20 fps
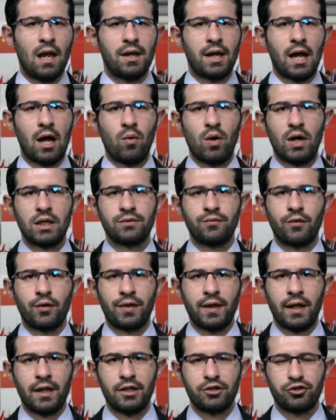Now, as
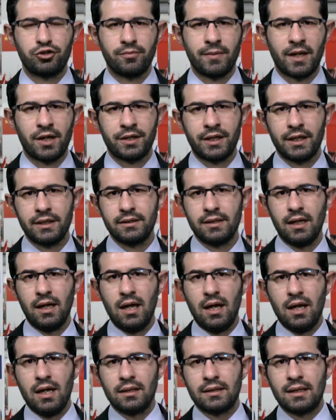for the energy market,
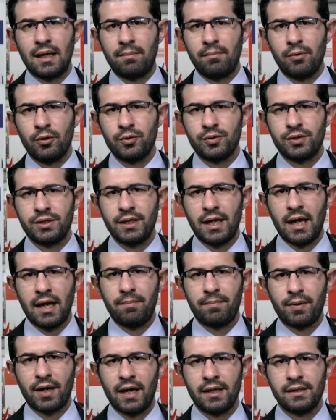
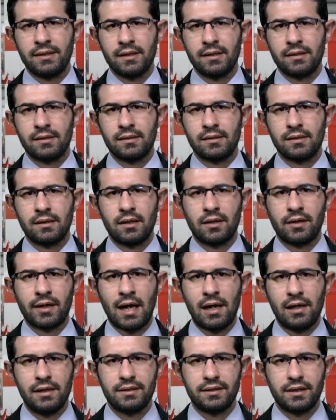WTI prices
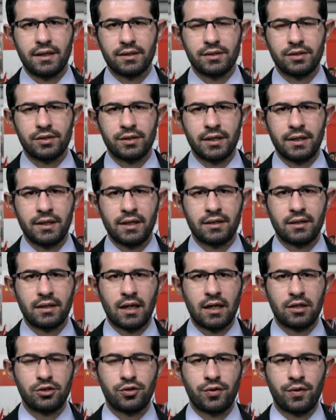rallied yesterday and
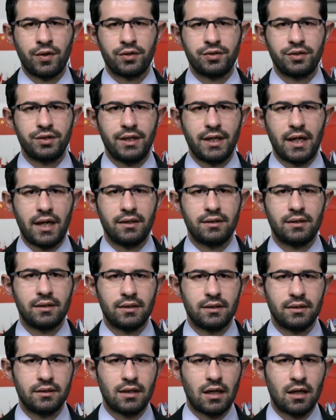touched
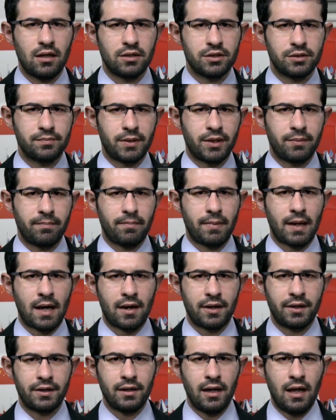$38 per
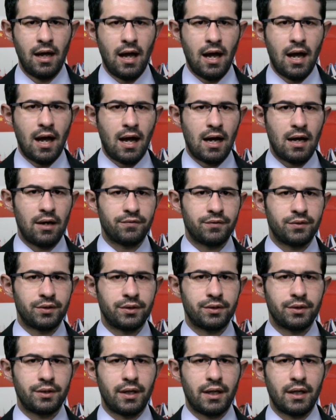barrel
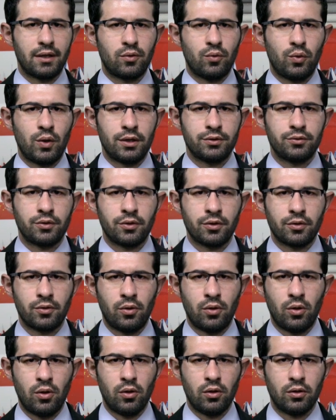after Ecuador
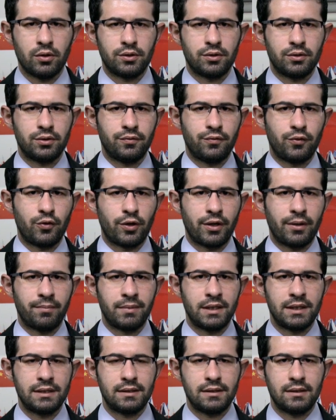called for a
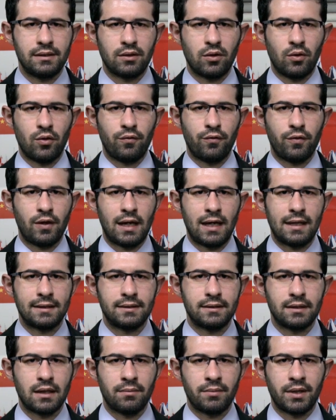meeting of
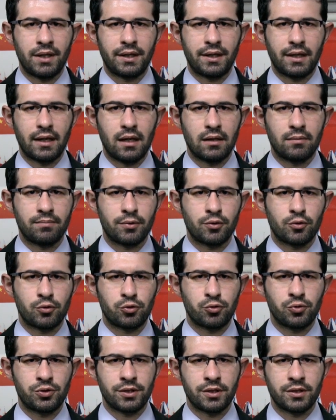Latin American
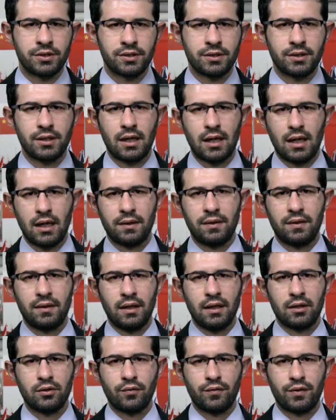producers at
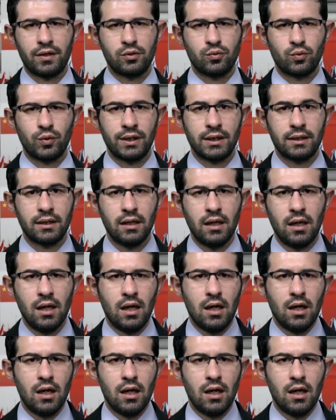the end of this week